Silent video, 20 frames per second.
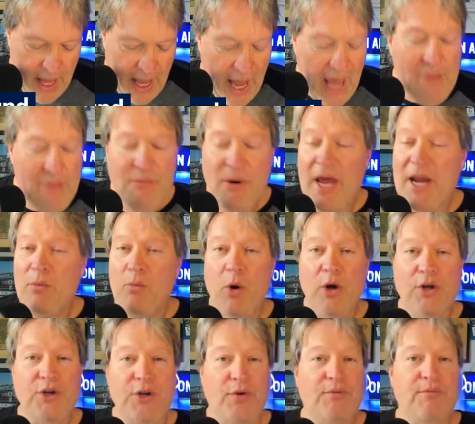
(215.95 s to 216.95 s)
And Brandon
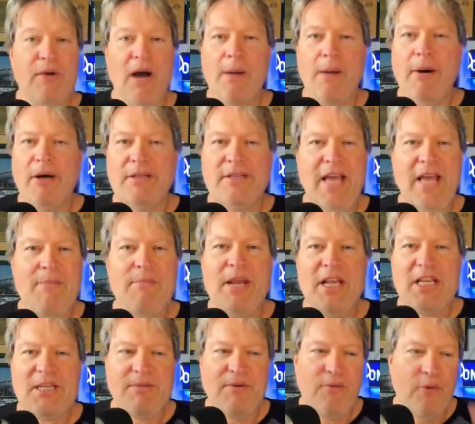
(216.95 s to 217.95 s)
Woodruff, about 10
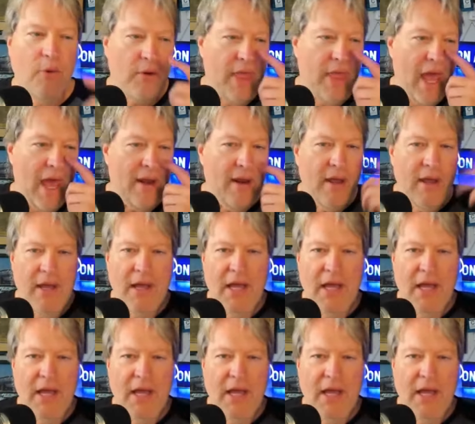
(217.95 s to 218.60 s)
minutes before that,